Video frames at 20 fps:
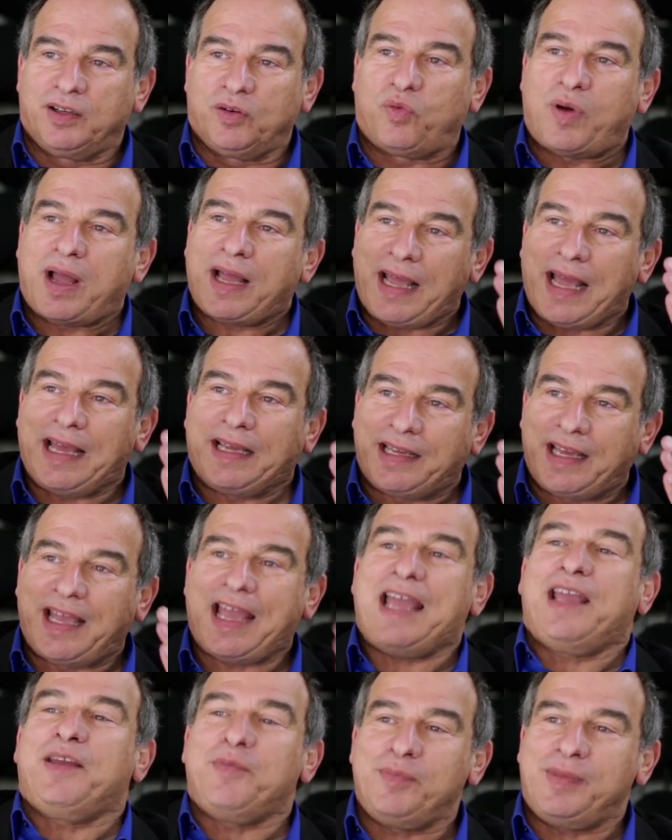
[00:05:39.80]
why I
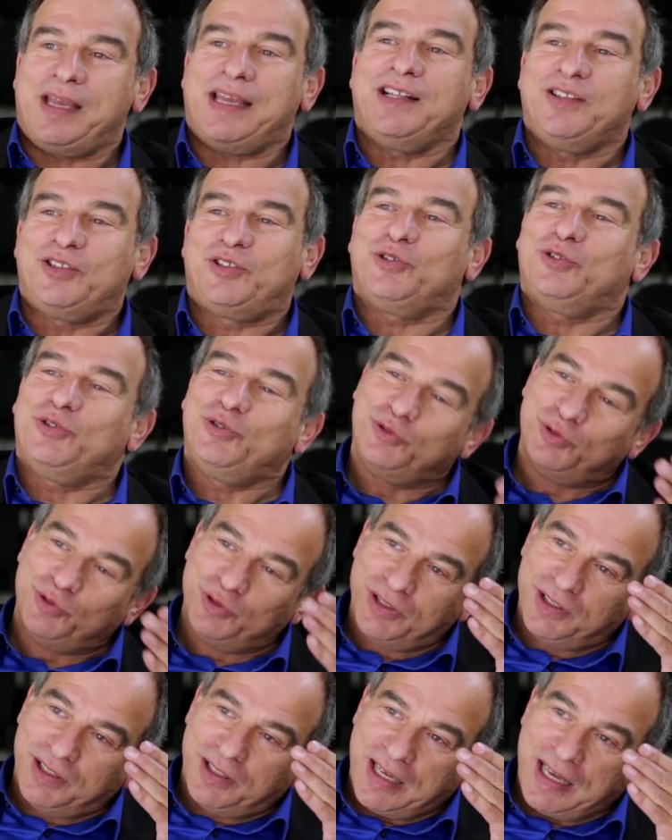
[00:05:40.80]
came into